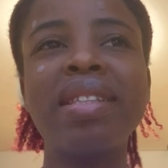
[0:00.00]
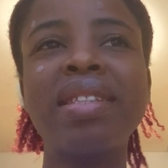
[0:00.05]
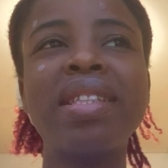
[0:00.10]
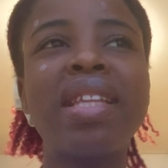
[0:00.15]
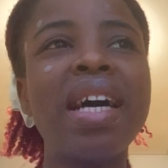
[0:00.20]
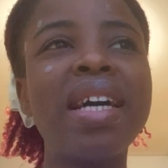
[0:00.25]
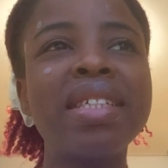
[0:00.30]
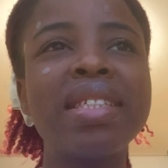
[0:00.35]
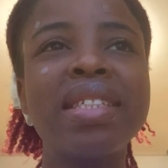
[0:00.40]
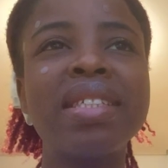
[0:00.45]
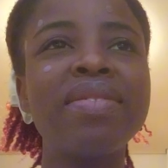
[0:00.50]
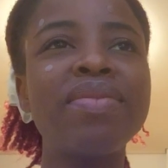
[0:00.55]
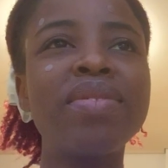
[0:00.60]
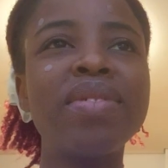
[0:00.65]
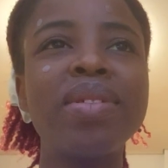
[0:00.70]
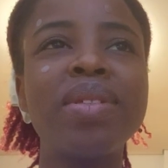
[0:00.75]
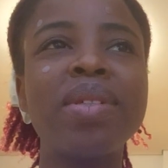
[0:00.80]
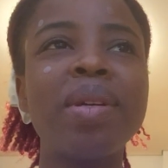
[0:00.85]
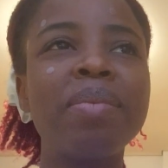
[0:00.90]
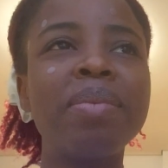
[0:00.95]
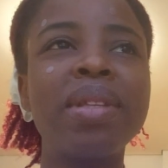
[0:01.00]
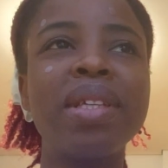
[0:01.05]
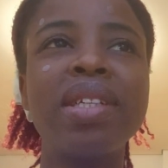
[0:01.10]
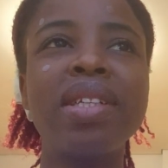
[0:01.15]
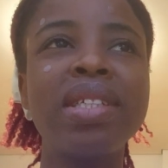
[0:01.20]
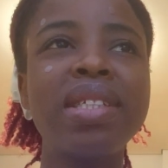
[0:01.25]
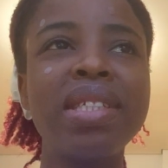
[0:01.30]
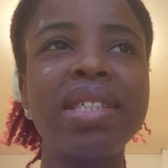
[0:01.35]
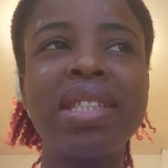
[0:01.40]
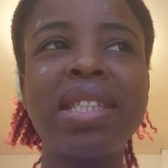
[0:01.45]
That's even
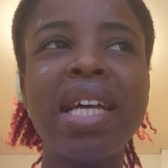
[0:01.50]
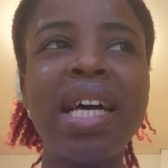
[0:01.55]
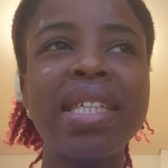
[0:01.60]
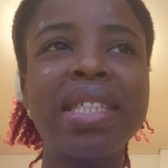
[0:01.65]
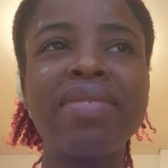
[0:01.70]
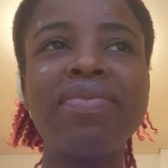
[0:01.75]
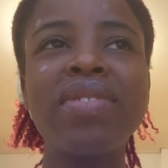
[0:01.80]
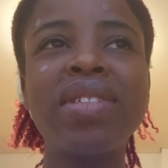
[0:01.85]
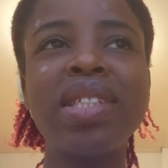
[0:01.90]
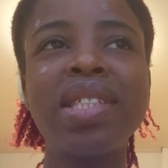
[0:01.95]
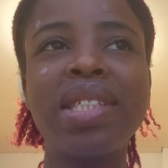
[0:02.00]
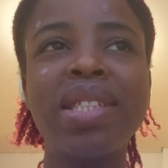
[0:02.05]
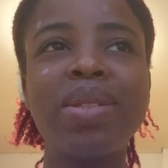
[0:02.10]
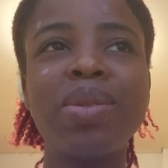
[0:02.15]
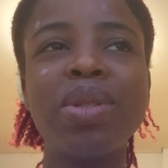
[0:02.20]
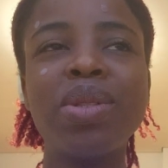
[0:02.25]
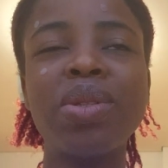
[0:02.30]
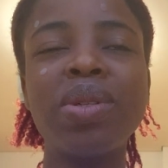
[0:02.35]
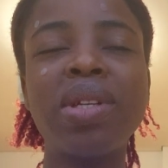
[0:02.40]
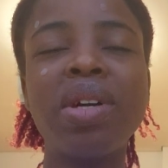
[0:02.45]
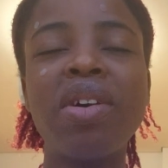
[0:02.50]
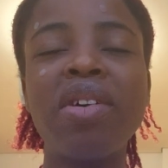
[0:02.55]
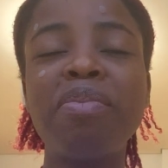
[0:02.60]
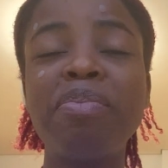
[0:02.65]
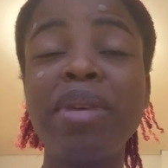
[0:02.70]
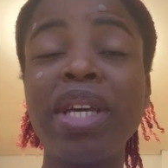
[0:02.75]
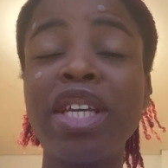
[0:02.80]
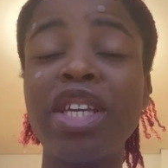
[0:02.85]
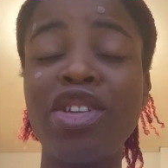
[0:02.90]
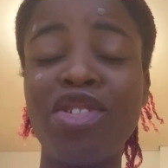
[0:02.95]
something, that's even a situation that will
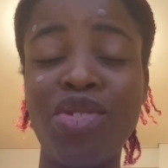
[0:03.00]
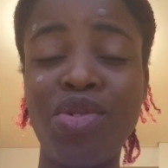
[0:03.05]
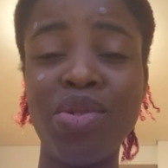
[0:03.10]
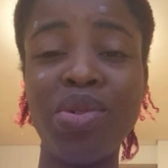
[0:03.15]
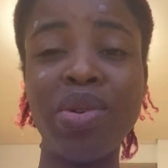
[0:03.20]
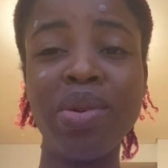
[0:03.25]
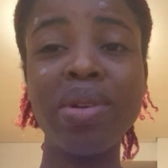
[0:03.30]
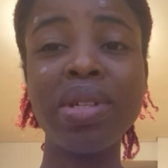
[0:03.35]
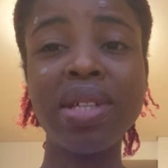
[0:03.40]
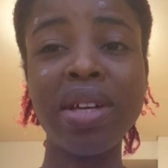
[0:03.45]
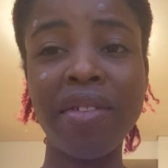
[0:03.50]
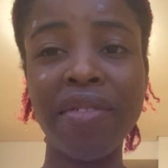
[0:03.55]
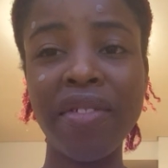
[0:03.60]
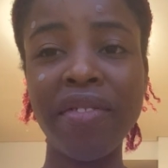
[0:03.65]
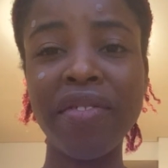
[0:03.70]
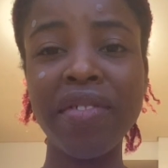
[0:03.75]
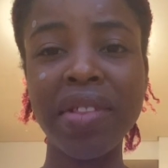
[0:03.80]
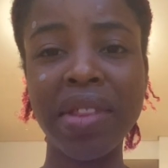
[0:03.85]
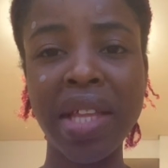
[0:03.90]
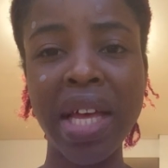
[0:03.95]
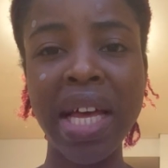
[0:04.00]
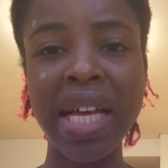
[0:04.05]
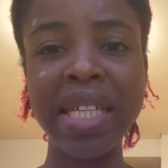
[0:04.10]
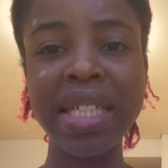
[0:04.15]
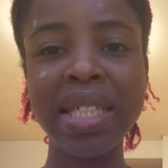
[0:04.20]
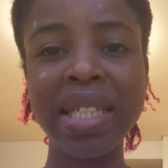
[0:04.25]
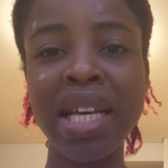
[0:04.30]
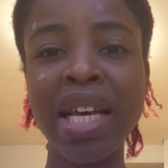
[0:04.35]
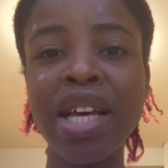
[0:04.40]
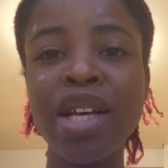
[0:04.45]
make you yourself even
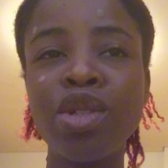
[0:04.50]
tense.